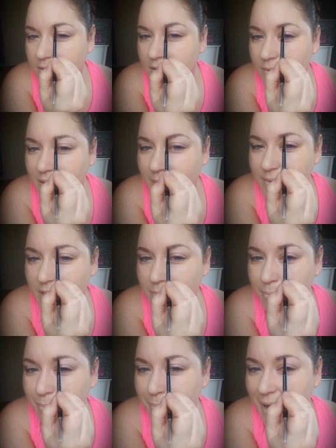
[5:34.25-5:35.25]
Sometimes I
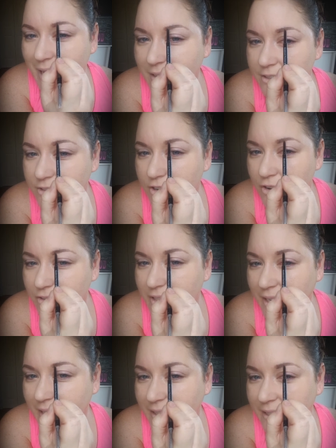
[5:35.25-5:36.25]
backstroke to
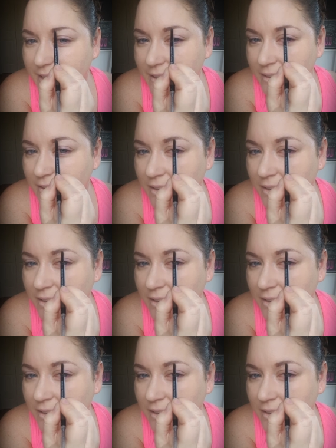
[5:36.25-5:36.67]
kind of